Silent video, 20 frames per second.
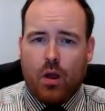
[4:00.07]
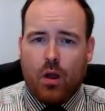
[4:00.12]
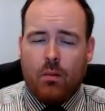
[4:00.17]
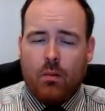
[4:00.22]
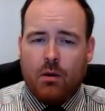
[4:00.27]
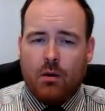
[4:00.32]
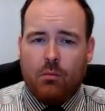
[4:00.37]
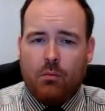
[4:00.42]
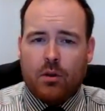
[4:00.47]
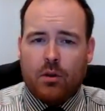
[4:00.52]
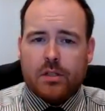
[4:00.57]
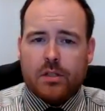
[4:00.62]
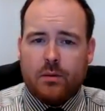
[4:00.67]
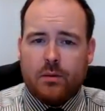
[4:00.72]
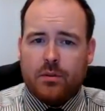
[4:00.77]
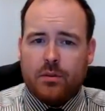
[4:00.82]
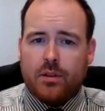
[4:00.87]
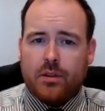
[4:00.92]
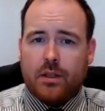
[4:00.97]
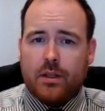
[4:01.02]
come up with
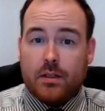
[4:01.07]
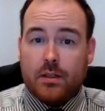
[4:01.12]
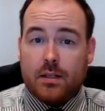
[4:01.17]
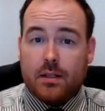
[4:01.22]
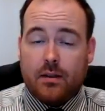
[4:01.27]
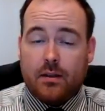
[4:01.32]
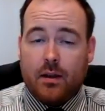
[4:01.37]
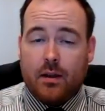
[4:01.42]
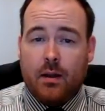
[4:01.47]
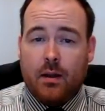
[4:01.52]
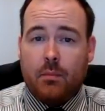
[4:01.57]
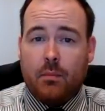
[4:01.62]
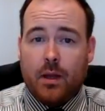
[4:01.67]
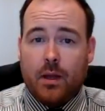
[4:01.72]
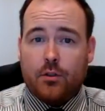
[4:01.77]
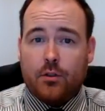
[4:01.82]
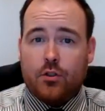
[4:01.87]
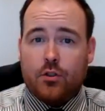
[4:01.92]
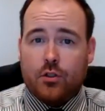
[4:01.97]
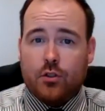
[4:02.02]
something that's a
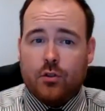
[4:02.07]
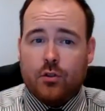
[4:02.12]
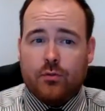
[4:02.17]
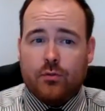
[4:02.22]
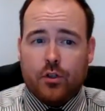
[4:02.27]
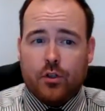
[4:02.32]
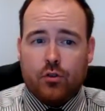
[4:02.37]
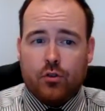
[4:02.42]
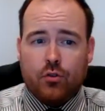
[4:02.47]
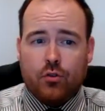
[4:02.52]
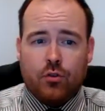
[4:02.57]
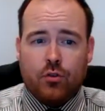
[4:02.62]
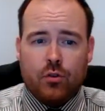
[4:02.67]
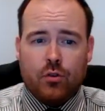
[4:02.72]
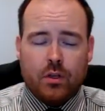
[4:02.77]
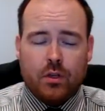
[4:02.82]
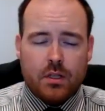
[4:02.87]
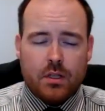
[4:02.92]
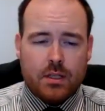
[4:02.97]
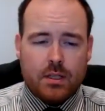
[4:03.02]
mixture of the
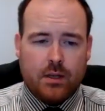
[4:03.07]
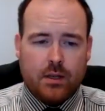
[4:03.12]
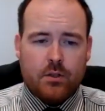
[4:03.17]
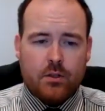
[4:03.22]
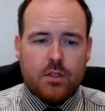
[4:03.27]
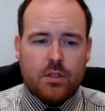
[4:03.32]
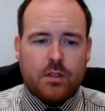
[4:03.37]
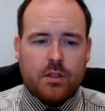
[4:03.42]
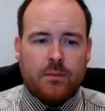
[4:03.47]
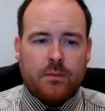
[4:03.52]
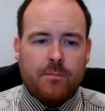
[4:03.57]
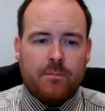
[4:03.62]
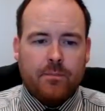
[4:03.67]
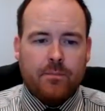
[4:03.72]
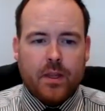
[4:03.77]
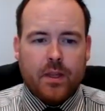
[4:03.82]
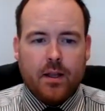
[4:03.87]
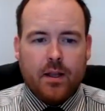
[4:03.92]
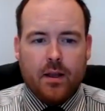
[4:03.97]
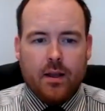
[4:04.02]
two, essentially.
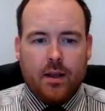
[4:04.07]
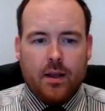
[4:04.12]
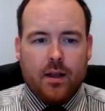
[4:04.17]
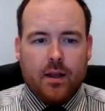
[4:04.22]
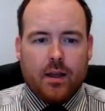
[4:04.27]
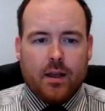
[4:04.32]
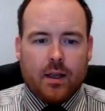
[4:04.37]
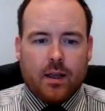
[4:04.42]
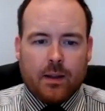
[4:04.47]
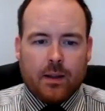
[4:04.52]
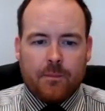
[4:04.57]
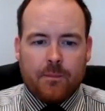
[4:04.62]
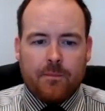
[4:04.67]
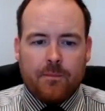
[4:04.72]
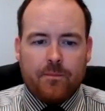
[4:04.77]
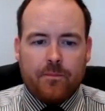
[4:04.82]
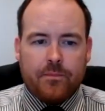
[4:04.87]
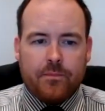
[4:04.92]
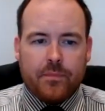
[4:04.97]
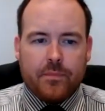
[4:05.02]

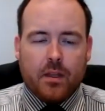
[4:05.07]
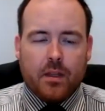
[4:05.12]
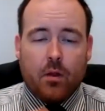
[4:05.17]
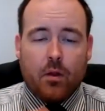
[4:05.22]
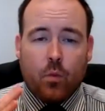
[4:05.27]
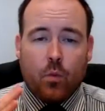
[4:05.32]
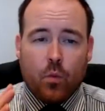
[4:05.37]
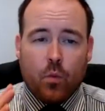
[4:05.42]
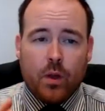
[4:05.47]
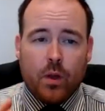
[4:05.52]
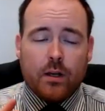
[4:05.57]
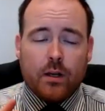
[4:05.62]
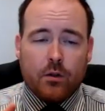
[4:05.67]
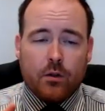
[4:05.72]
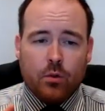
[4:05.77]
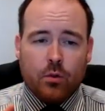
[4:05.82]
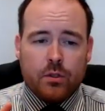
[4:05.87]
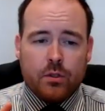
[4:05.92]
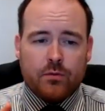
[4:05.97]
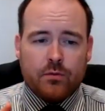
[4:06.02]
Where
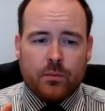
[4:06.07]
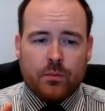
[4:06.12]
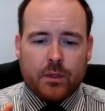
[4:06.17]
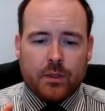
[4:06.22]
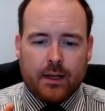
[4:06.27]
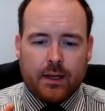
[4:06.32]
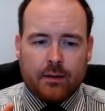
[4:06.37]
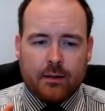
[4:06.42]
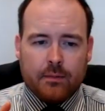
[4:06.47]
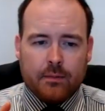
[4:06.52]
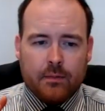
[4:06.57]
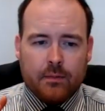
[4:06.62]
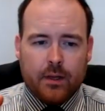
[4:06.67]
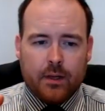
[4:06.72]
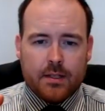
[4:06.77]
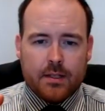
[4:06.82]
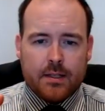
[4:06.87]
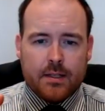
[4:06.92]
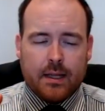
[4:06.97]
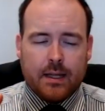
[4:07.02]
it goes from there
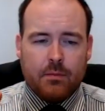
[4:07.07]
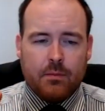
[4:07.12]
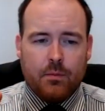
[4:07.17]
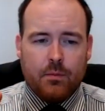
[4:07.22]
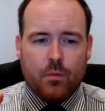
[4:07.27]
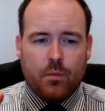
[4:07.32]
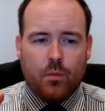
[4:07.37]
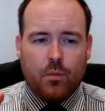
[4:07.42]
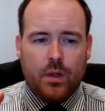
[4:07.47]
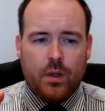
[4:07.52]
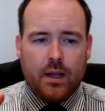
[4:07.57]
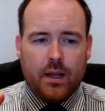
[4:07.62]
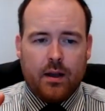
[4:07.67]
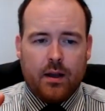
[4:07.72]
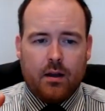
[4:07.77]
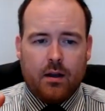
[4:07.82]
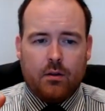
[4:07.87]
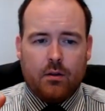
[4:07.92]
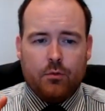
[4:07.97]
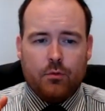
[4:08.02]
is then we
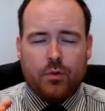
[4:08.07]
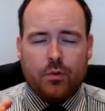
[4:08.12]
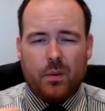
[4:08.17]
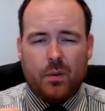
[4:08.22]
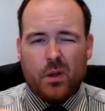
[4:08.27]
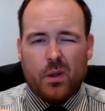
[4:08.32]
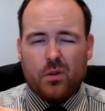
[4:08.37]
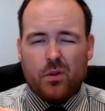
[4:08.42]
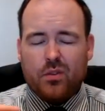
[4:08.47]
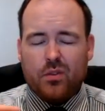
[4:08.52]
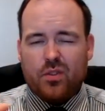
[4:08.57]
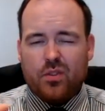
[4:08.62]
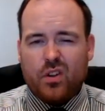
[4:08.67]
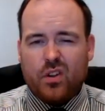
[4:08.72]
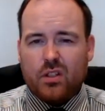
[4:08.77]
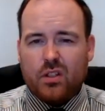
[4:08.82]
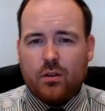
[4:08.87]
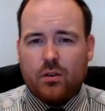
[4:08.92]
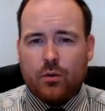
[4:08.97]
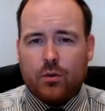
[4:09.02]
have about
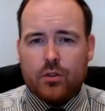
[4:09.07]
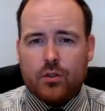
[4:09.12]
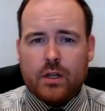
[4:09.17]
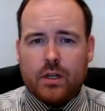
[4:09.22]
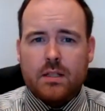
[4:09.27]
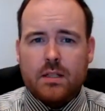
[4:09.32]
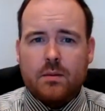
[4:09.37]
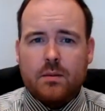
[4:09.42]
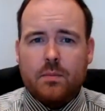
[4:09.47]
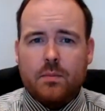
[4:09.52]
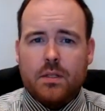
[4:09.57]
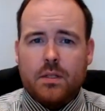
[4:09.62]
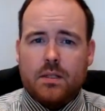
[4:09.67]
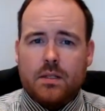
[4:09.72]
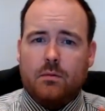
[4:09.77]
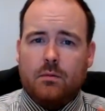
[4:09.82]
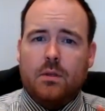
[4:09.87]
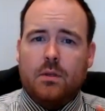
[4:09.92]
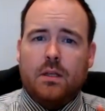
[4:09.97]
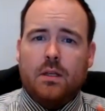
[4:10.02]
30 odd
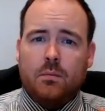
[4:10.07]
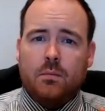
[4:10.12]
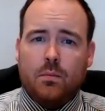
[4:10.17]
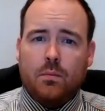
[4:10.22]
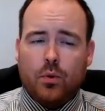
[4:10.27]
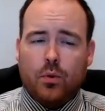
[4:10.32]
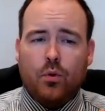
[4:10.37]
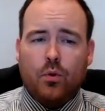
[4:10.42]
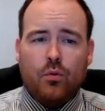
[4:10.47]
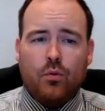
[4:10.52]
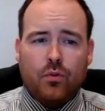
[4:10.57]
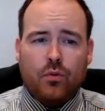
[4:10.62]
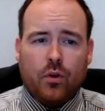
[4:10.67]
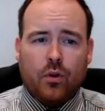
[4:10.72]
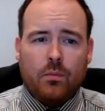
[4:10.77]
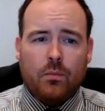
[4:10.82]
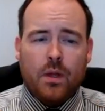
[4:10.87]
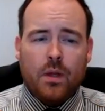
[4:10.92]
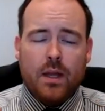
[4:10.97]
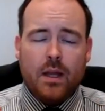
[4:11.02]
recipes that we can pull
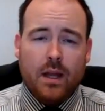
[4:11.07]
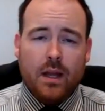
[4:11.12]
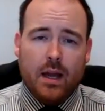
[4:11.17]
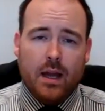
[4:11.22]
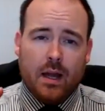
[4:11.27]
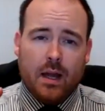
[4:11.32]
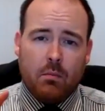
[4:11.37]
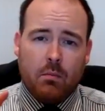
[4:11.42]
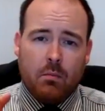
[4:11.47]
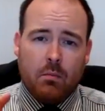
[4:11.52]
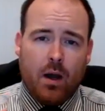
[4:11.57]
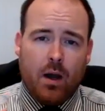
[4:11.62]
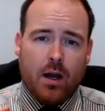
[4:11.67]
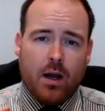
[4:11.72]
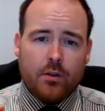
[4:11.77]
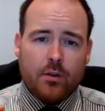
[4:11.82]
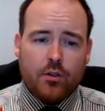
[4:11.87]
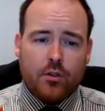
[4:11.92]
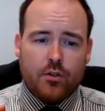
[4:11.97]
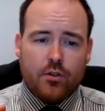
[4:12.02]
from and
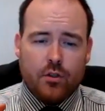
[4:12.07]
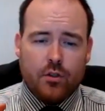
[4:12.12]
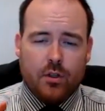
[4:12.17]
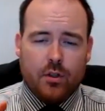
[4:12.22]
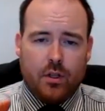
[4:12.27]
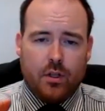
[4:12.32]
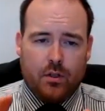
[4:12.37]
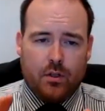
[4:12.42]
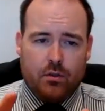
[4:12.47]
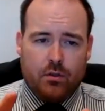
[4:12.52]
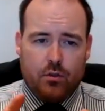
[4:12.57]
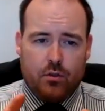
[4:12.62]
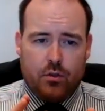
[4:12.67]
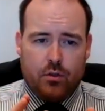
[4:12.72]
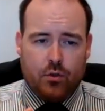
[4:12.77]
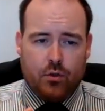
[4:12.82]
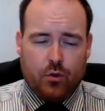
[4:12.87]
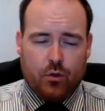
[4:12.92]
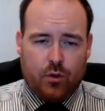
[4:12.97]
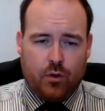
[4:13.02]
match
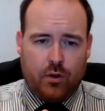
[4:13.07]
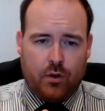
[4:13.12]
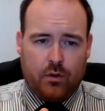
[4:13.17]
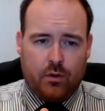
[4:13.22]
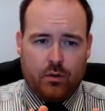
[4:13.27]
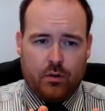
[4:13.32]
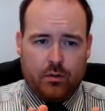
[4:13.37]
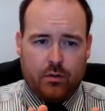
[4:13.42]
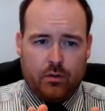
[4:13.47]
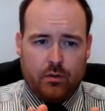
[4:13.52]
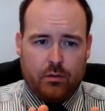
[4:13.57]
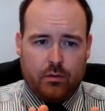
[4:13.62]
your